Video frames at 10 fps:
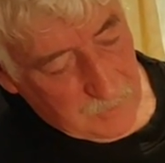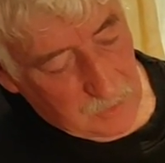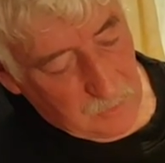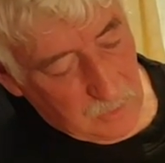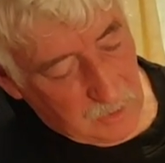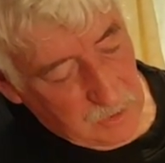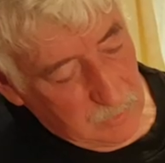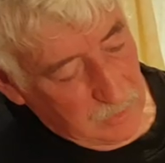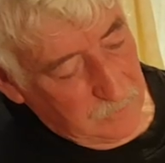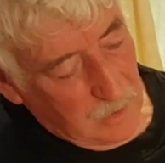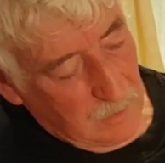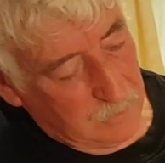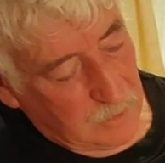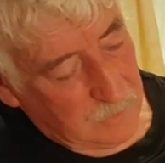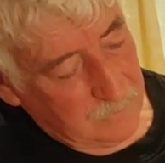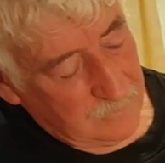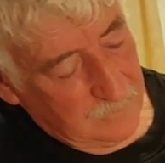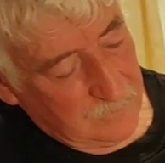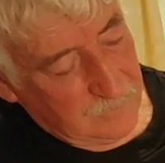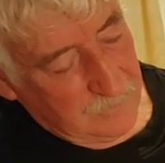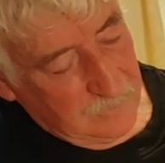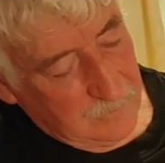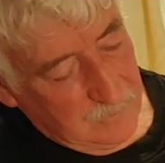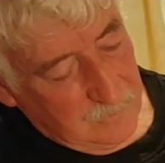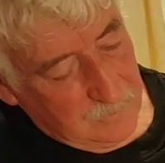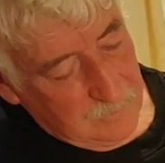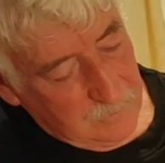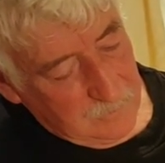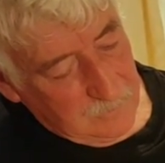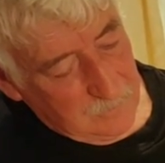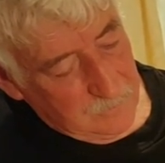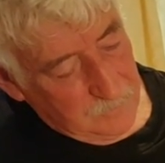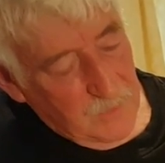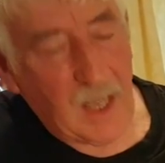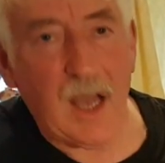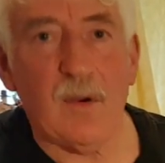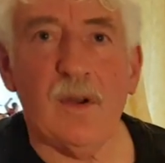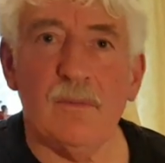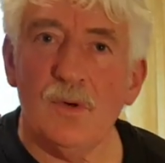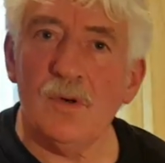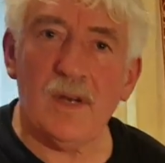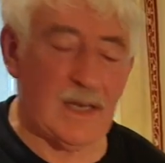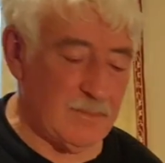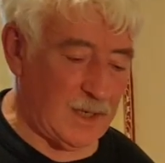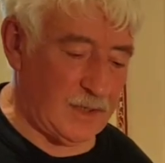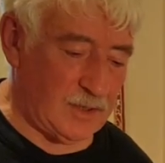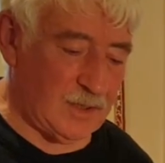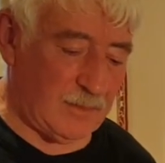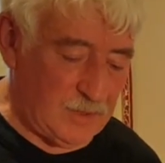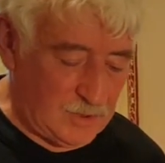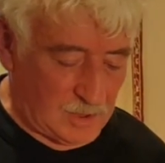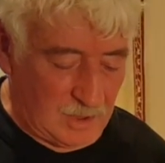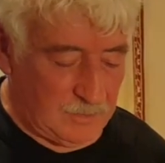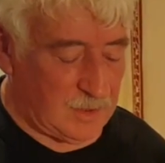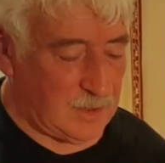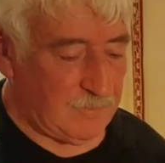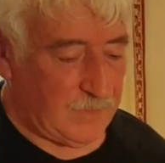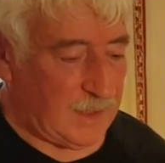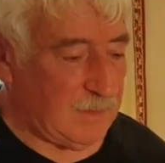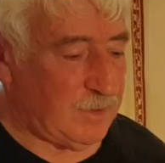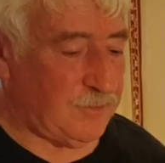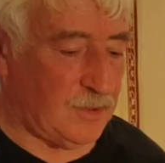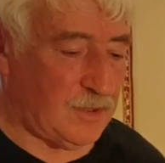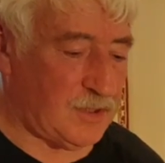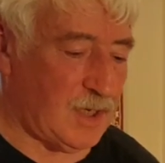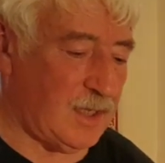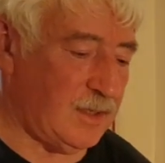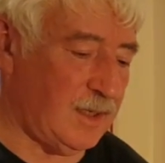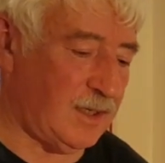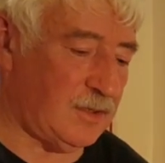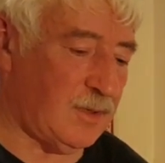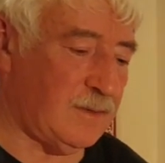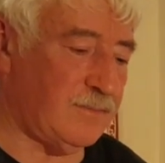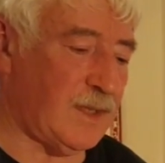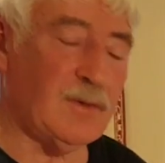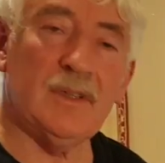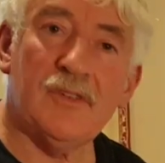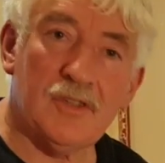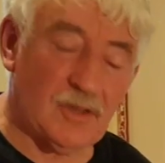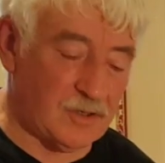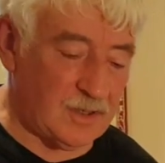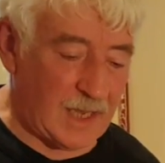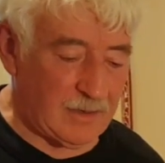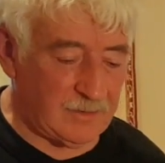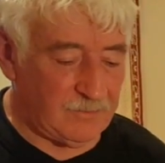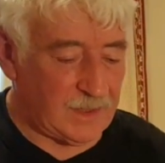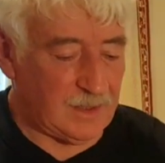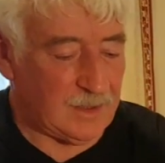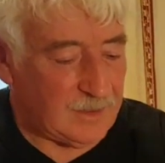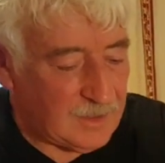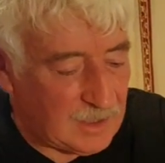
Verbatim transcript: I quite like what I've got, but. You just want more animation. I want more animation. I'm determined. Before I start the next one, I will yeah. have sussed out. Yeah.